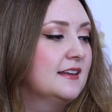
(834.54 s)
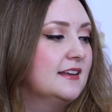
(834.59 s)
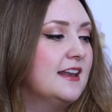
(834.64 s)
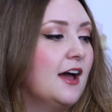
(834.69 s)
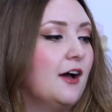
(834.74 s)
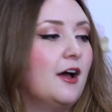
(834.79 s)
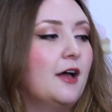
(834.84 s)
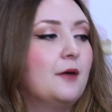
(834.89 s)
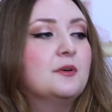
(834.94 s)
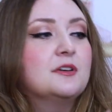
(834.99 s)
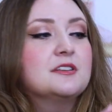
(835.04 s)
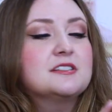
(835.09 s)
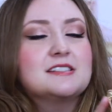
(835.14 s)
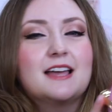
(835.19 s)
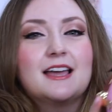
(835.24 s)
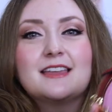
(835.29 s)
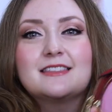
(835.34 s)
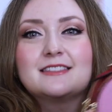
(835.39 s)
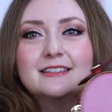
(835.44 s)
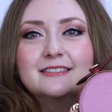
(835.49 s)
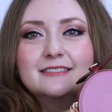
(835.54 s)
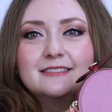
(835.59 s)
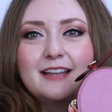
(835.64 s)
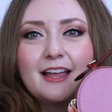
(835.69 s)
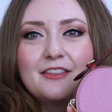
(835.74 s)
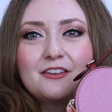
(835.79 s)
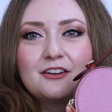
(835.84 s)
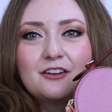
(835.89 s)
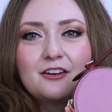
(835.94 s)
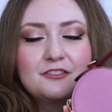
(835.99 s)
Now, I will say the
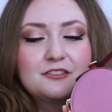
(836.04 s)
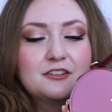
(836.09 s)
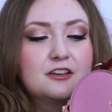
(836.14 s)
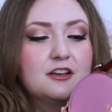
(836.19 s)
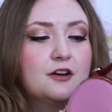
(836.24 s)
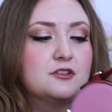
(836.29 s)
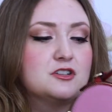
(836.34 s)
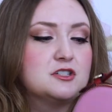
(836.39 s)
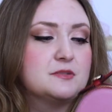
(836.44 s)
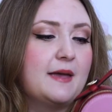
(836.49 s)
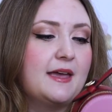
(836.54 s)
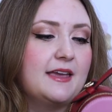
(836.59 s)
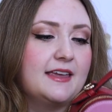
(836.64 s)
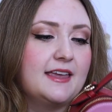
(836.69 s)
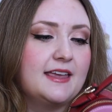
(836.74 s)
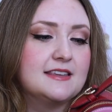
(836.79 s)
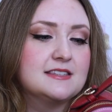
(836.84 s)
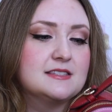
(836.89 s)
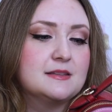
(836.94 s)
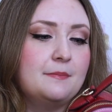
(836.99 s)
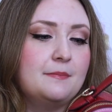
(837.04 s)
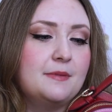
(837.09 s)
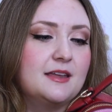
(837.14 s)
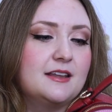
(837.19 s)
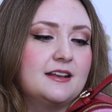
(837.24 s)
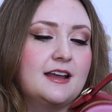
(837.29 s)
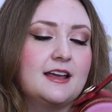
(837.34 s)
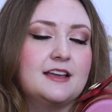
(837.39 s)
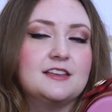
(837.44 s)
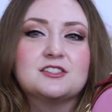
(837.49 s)
leather on the Coach bag is a
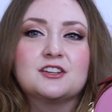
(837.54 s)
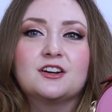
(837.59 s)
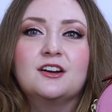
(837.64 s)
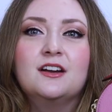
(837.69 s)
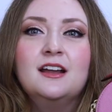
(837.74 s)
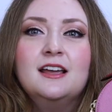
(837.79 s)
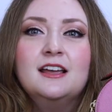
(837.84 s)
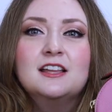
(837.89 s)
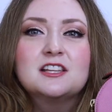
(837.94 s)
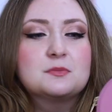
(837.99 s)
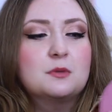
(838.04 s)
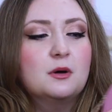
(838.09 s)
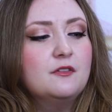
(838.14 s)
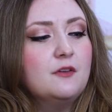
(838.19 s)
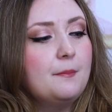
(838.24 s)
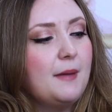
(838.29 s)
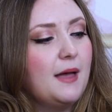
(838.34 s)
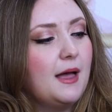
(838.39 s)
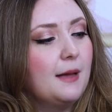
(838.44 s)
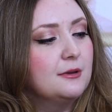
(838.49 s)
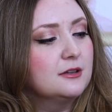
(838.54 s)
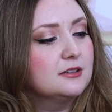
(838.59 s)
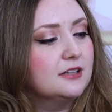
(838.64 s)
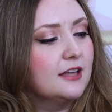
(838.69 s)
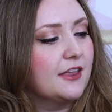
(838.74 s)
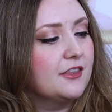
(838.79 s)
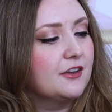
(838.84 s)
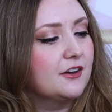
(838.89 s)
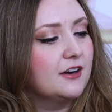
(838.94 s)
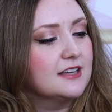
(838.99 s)
bit nicer. It's more of a pebbled
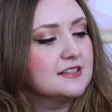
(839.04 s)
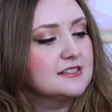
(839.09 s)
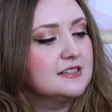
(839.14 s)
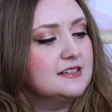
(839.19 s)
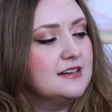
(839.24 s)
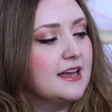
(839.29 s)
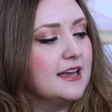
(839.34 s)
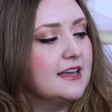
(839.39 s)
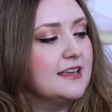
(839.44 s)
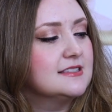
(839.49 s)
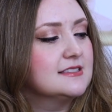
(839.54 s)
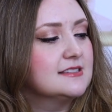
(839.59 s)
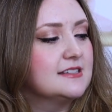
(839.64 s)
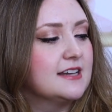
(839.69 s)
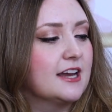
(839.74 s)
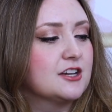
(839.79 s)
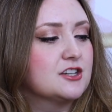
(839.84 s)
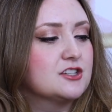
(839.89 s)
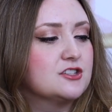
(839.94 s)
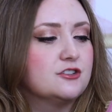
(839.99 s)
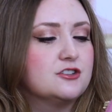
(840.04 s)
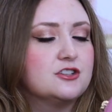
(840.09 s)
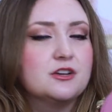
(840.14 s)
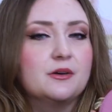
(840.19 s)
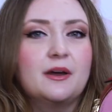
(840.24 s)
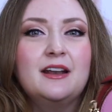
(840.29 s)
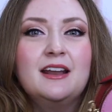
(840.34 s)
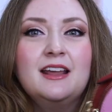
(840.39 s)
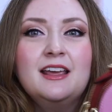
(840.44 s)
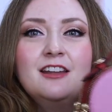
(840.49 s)
leather. It has a nice texture
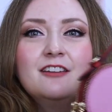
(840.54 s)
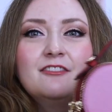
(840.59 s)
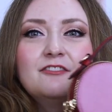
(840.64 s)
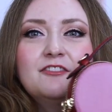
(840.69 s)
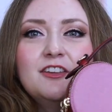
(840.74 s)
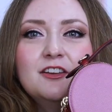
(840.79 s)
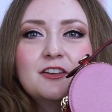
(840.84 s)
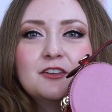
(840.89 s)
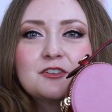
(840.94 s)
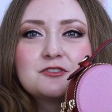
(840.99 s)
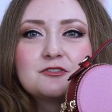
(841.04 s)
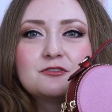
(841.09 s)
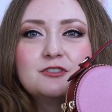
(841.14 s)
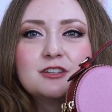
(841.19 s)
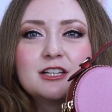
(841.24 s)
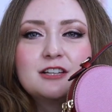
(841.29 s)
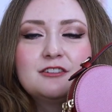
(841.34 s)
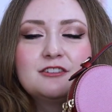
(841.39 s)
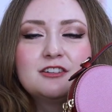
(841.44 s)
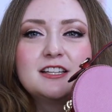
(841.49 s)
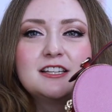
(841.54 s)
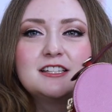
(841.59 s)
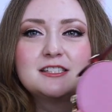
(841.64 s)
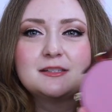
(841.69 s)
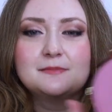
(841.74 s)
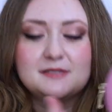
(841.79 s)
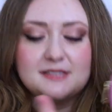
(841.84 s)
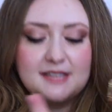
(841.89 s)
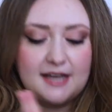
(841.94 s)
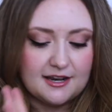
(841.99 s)
to it. Feels really, really
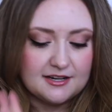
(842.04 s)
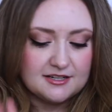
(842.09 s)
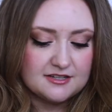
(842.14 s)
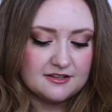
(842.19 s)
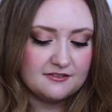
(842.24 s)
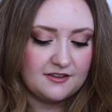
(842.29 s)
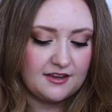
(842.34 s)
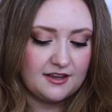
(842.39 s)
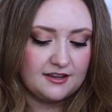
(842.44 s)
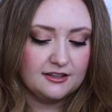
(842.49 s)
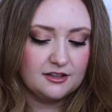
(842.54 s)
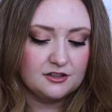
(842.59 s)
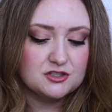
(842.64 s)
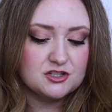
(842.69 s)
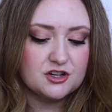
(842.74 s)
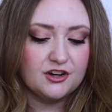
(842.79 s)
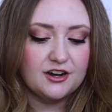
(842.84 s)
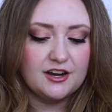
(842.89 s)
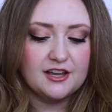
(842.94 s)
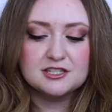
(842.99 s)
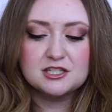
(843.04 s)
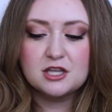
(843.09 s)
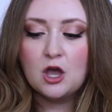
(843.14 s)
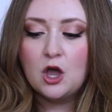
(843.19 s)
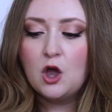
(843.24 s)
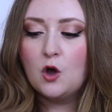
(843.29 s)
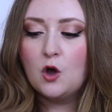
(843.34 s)
substantive and luxurious.